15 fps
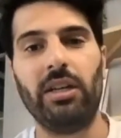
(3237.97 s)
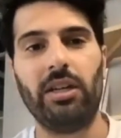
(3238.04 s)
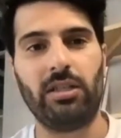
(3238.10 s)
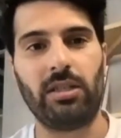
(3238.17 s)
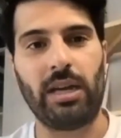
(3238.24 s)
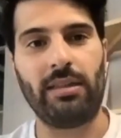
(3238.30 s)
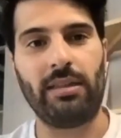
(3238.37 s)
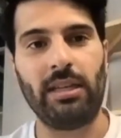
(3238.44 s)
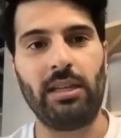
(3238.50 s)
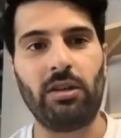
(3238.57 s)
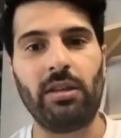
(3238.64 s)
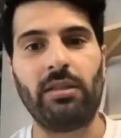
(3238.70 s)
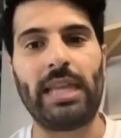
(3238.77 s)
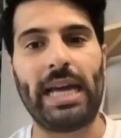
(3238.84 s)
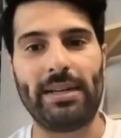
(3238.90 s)
So I think,
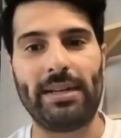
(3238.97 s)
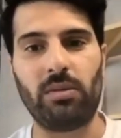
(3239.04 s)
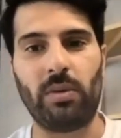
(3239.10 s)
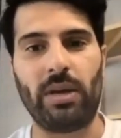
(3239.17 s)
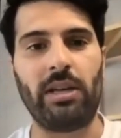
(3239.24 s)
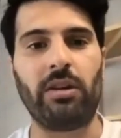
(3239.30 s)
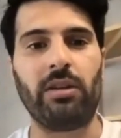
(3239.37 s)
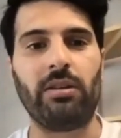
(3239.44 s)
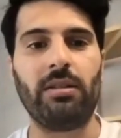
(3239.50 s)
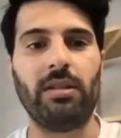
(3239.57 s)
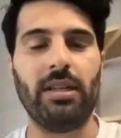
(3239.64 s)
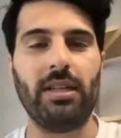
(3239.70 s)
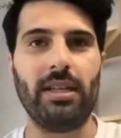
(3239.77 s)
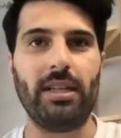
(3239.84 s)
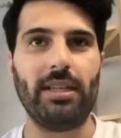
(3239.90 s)
that's where,
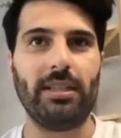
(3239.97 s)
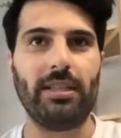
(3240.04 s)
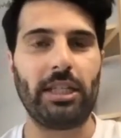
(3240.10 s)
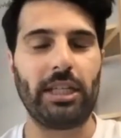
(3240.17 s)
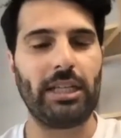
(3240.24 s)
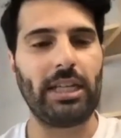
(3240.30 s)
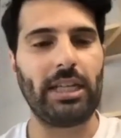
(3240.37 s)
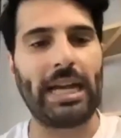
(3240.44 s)
that